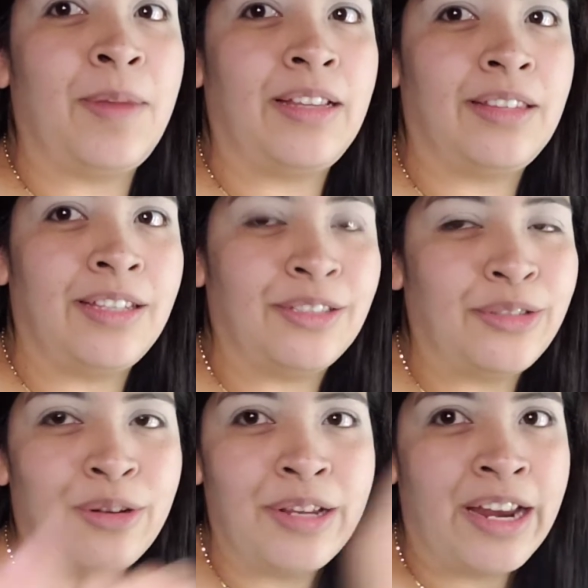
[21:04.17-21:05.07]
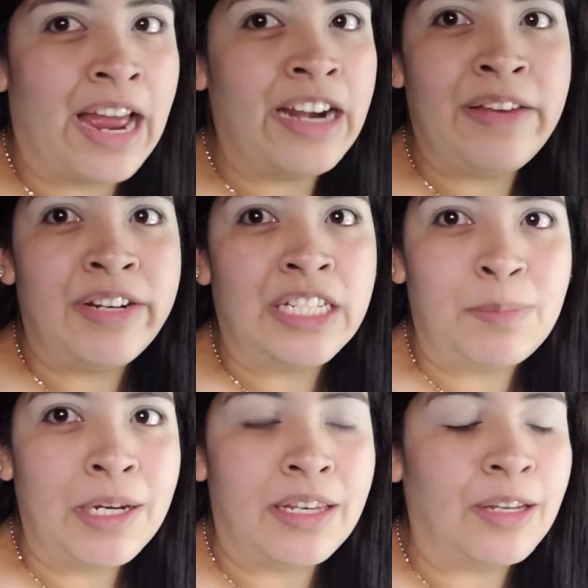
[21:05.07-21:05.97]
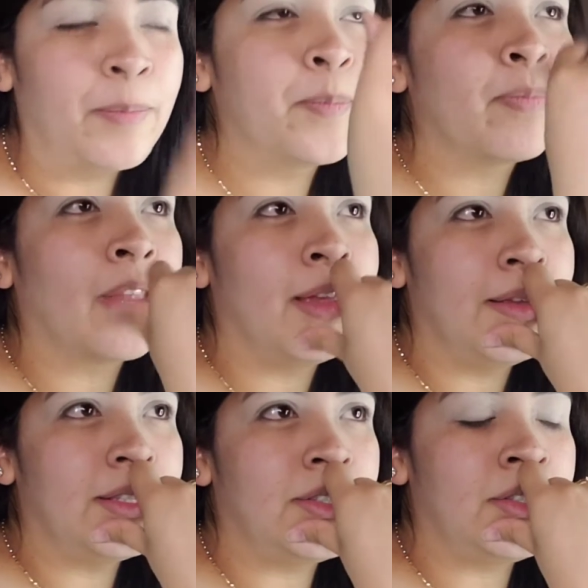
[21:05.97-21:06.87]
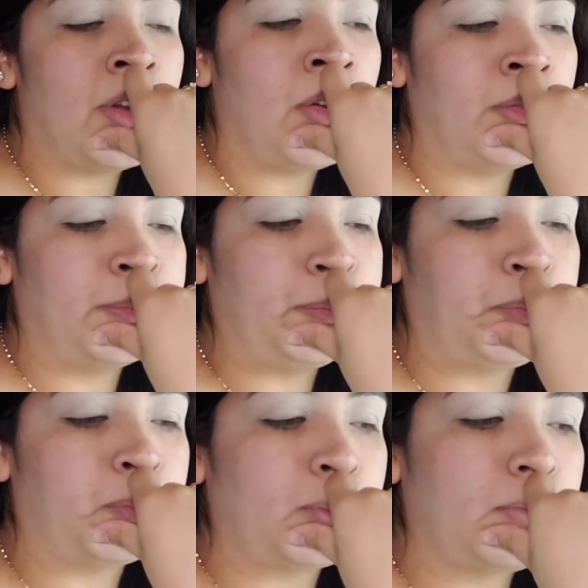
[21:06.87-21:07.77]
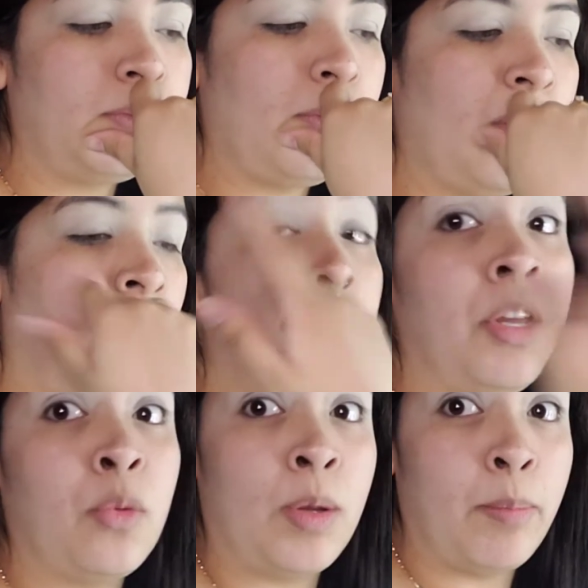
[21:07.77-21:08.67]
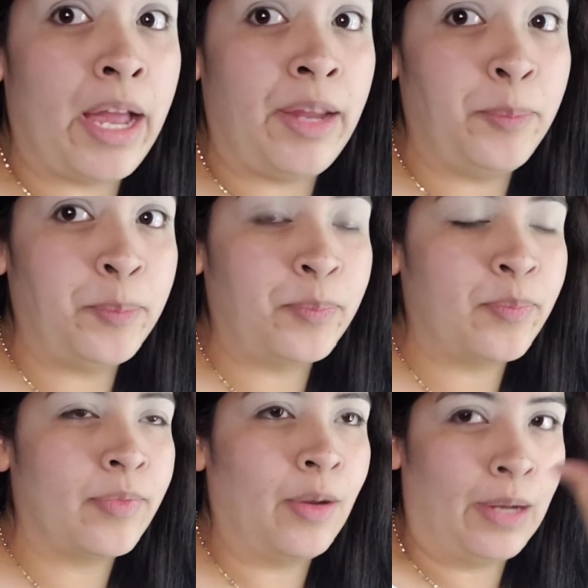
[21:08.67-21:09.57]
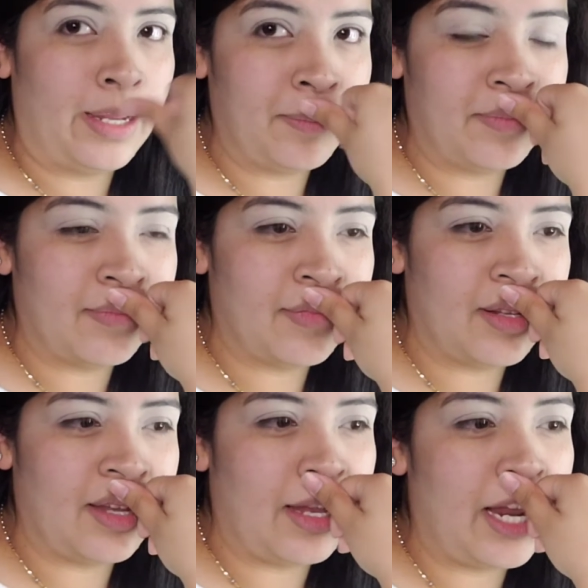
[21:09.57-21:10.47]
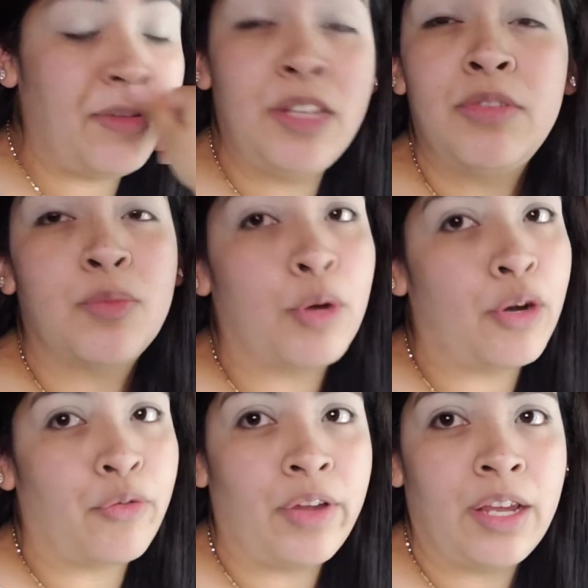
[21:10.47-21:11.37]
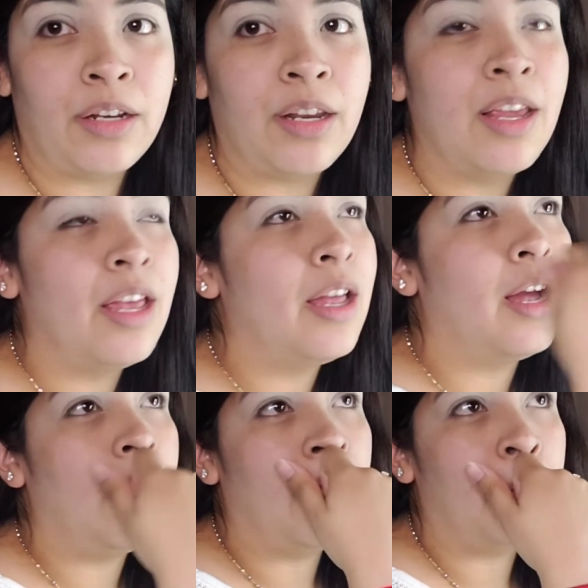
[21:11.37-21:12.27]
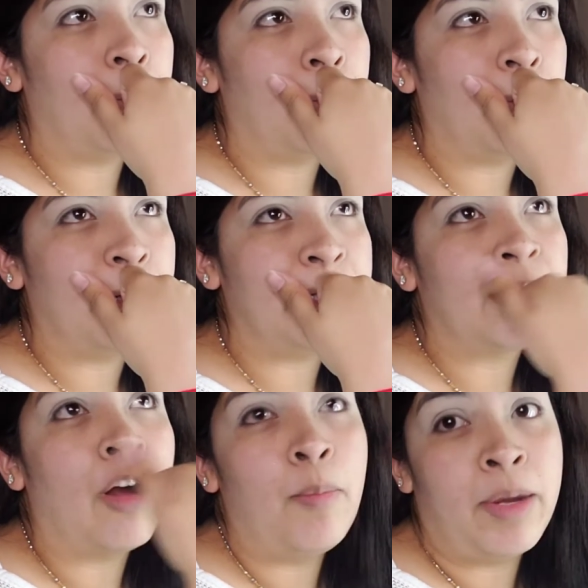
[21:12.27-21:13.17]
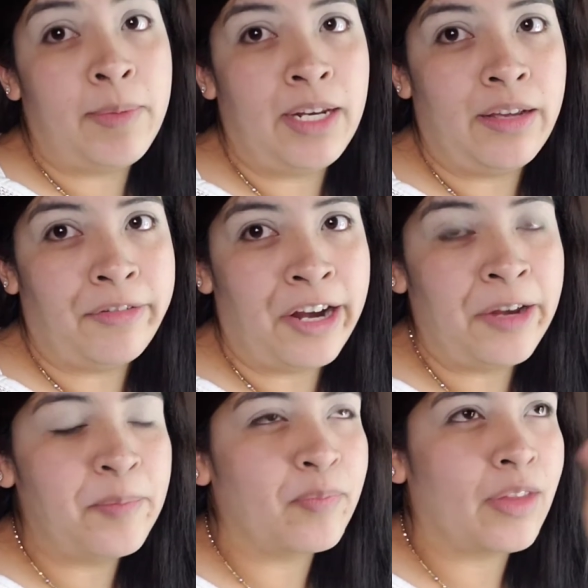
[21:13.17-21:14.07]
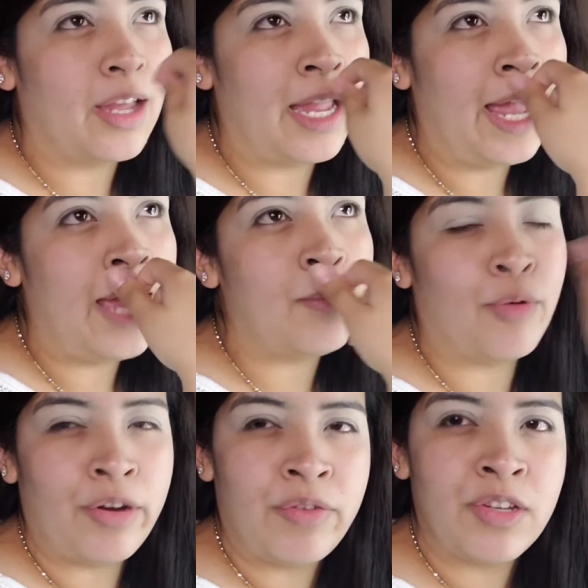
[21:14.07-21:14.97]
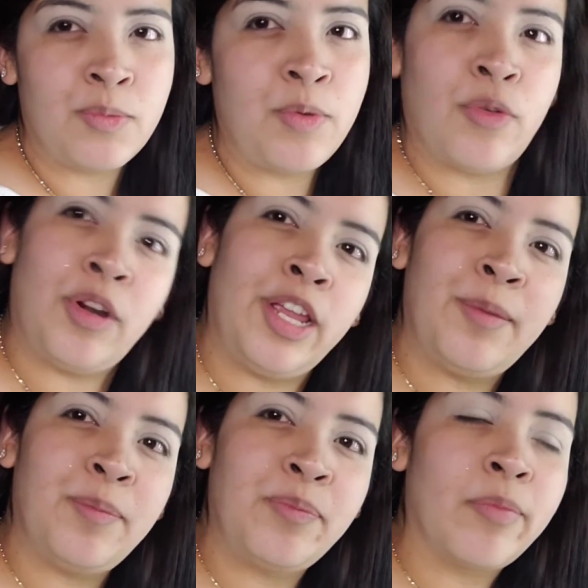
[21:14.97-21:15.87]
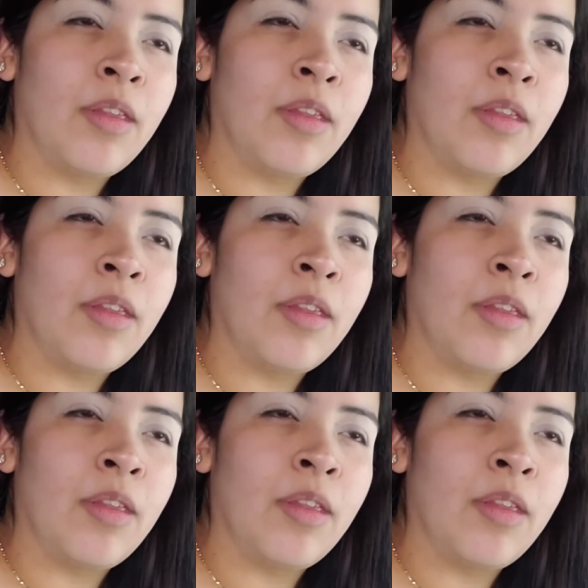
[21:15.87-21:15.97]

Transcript: like this, and I didn't even expect it. So a month went by, okay, and everything was perfect. It's called puppy love, right? I had boyfriends before him,